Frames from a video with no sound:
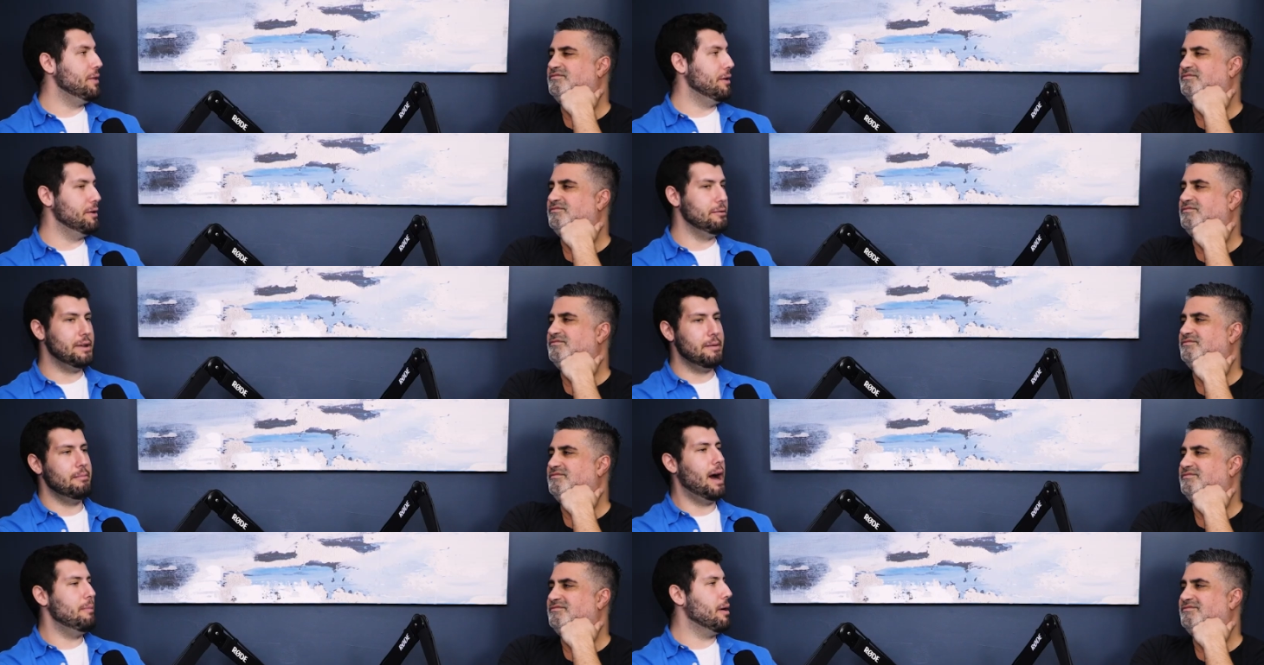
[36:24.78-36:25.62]
Speaker 1: no, you
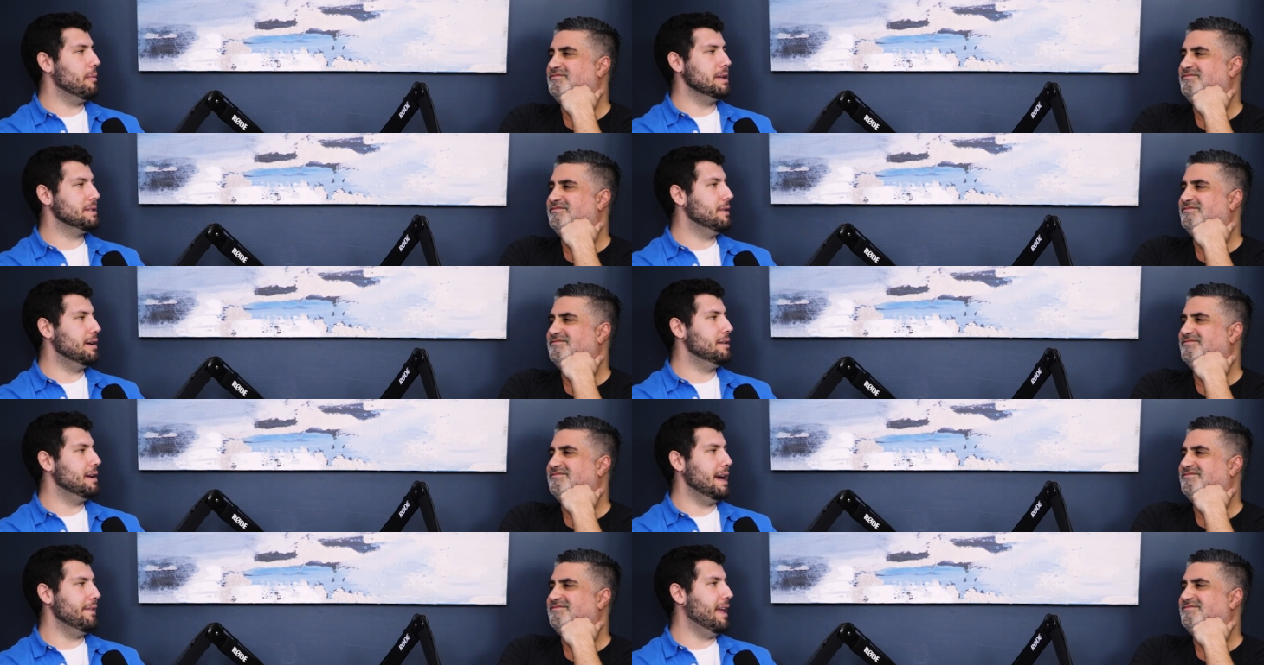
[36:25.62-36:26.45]
did my bar
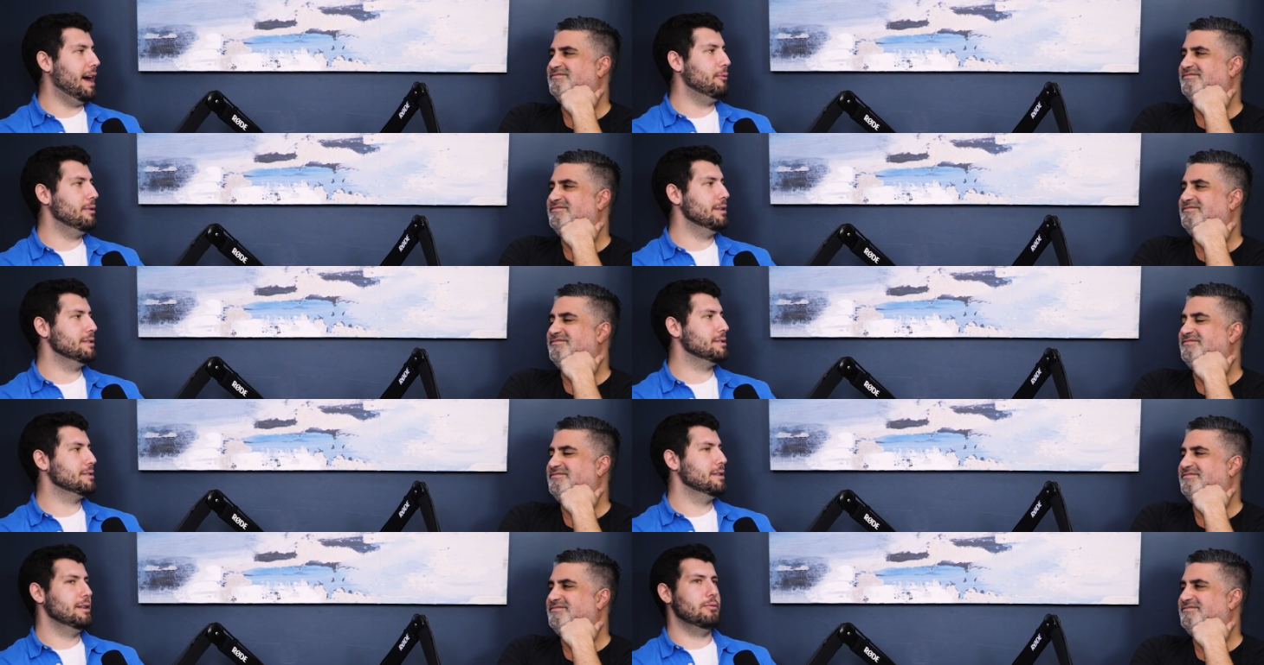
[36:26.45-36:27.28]
mitzvah, and that
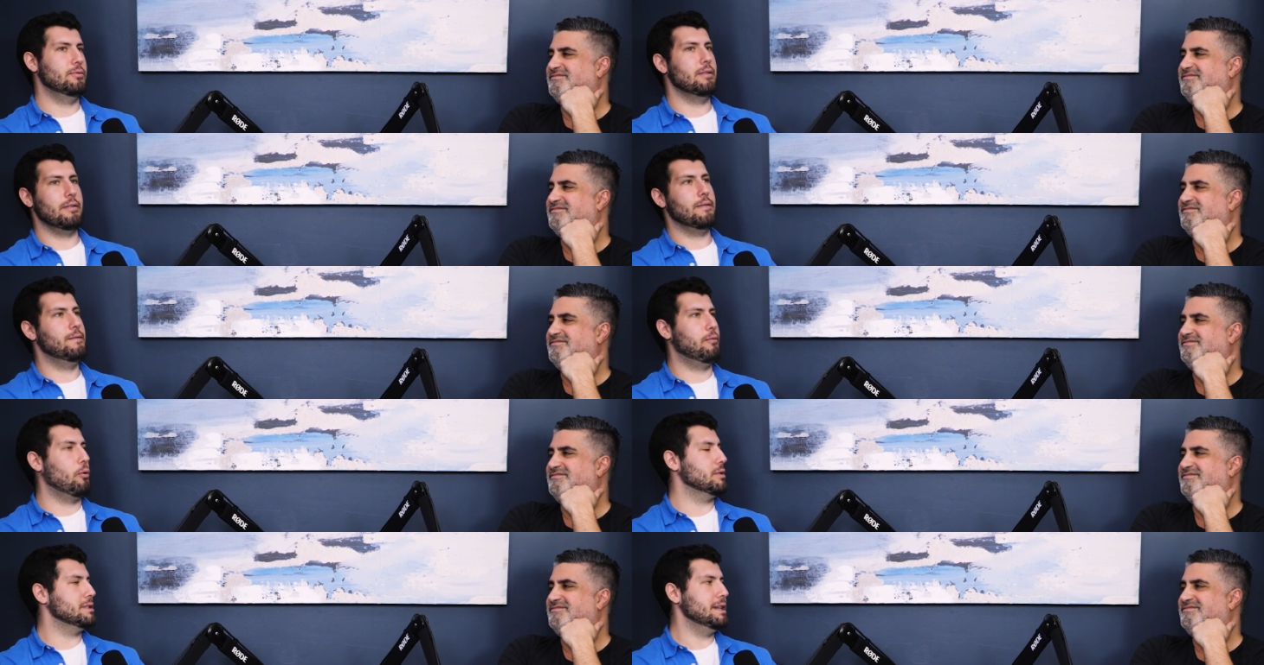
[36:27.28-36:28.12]
was whatever
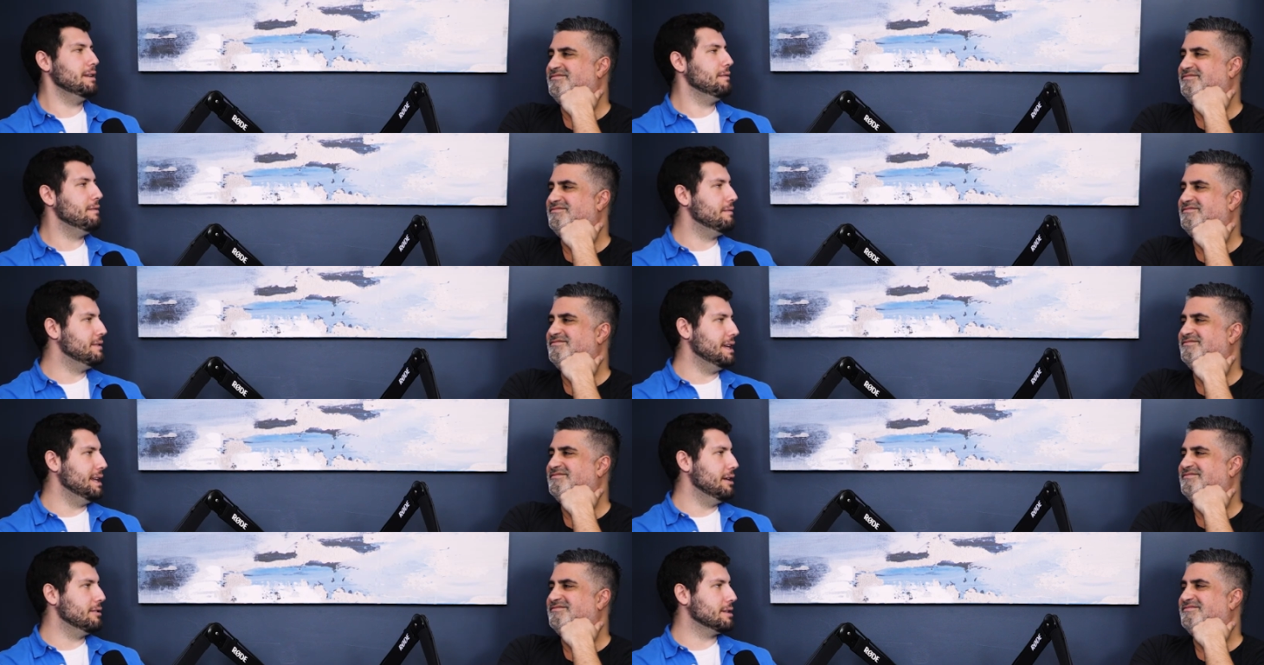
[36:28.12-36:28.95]
14,
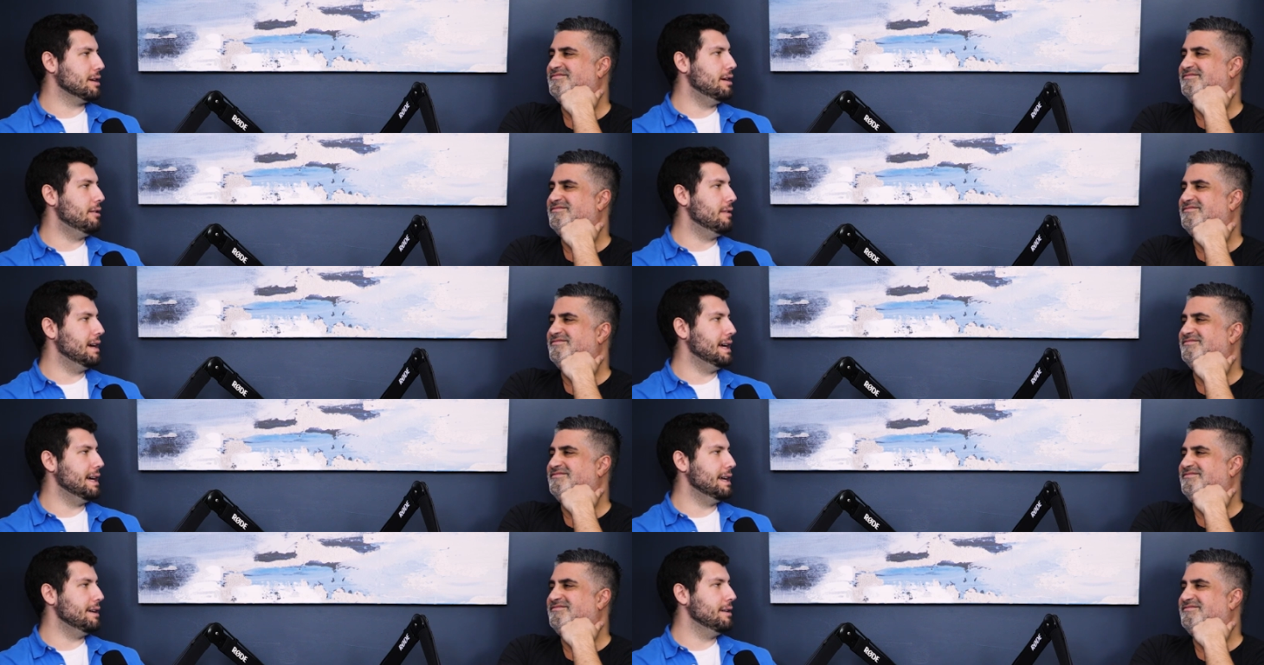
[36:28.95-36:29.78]
15 years ago.
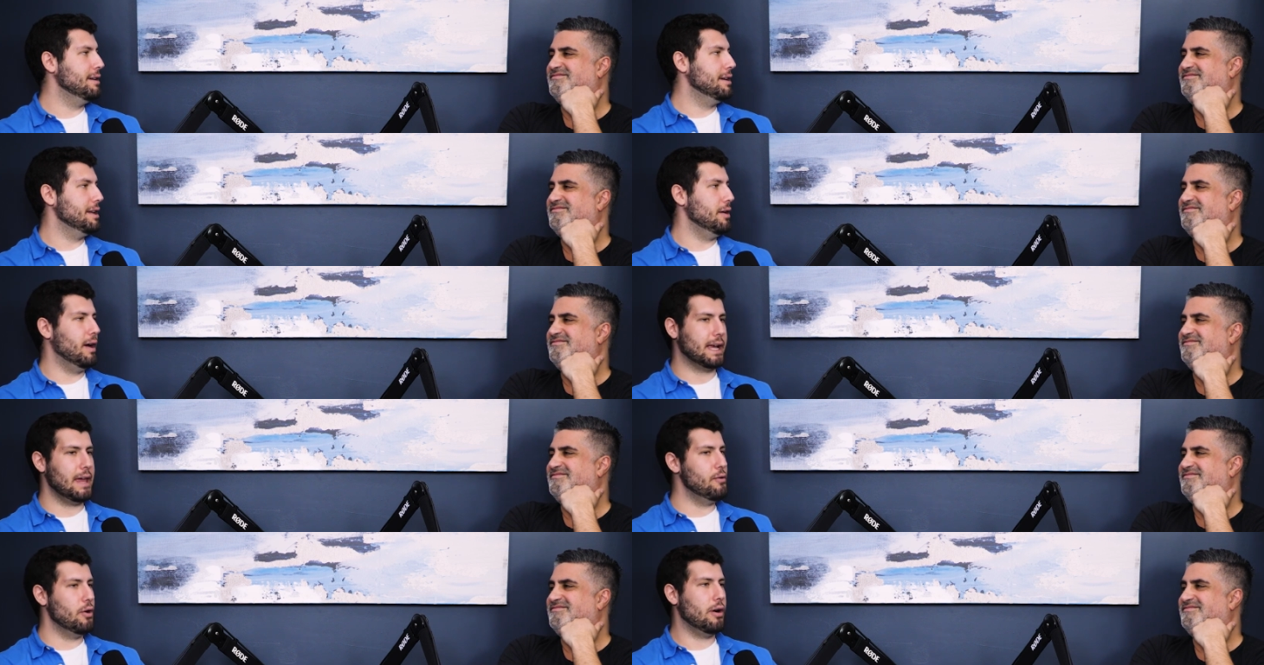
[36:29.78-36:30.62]
And you know,
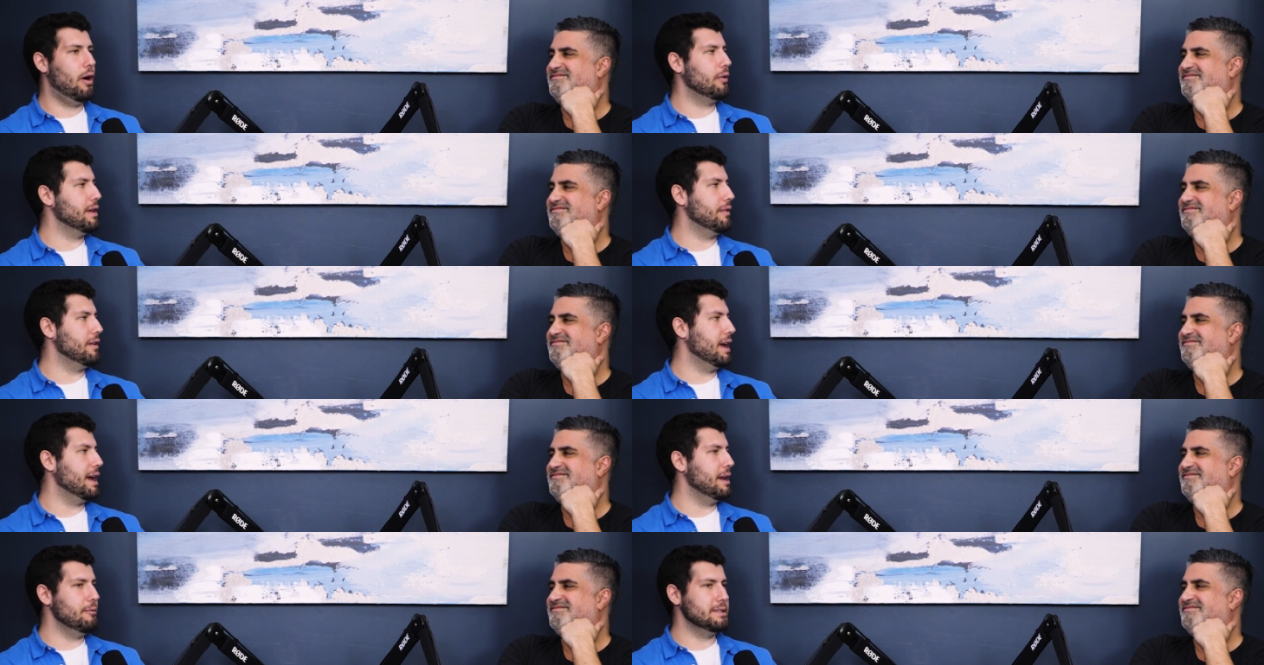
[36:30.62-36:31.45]
I gave you a call the other
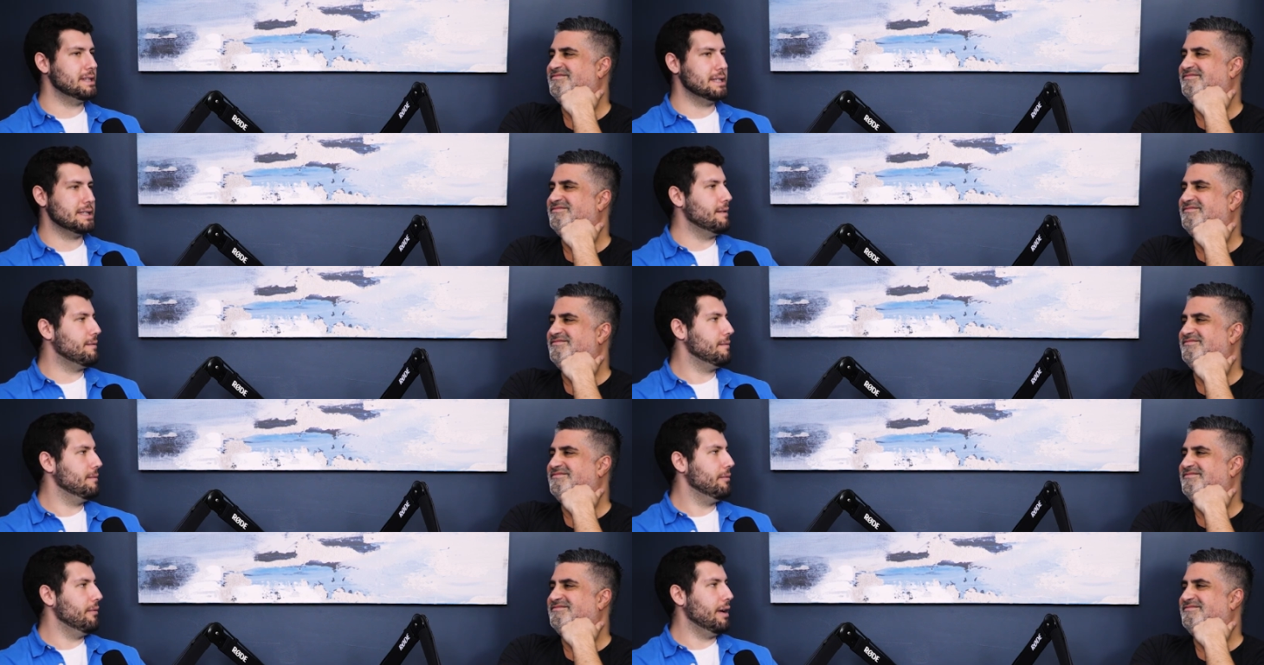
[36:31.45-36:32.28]
day, and it was as
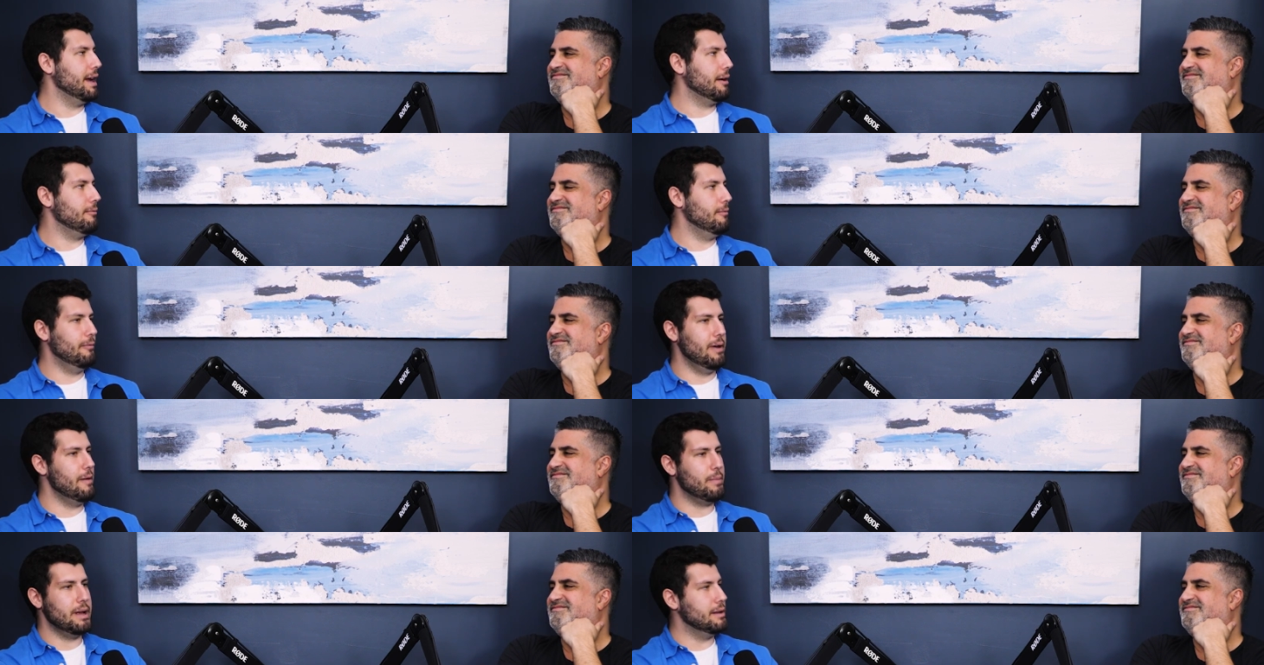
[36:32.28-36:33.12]
if like
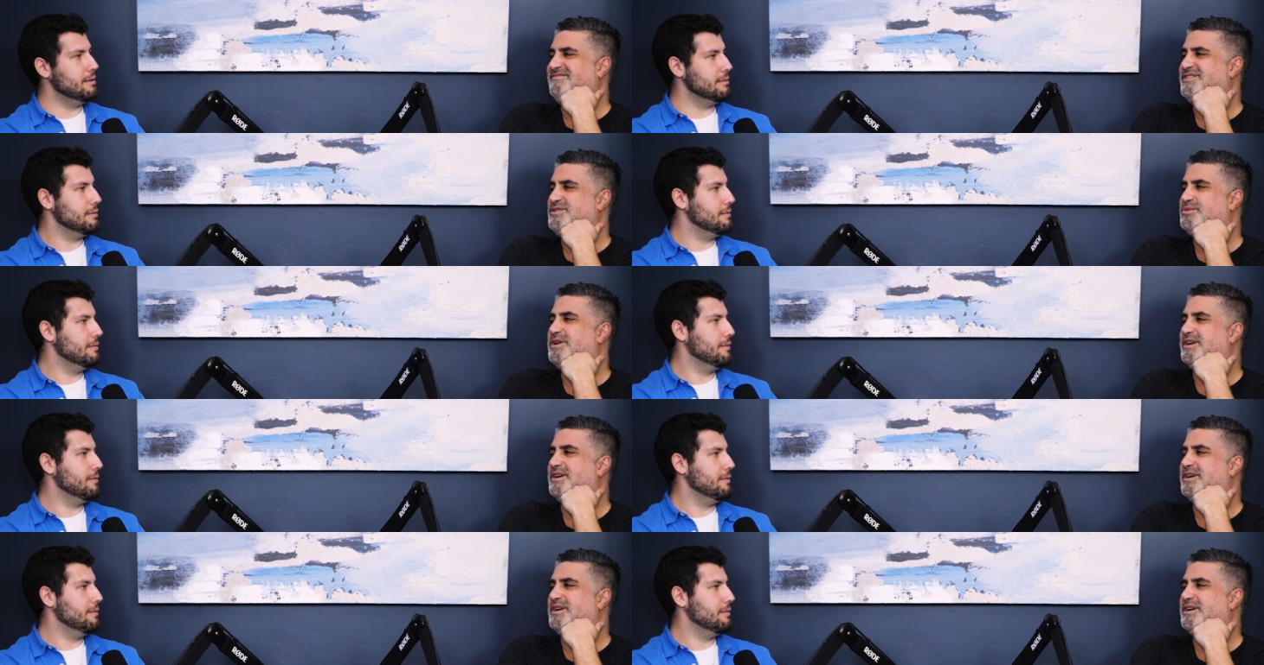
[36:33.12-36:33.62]
we've been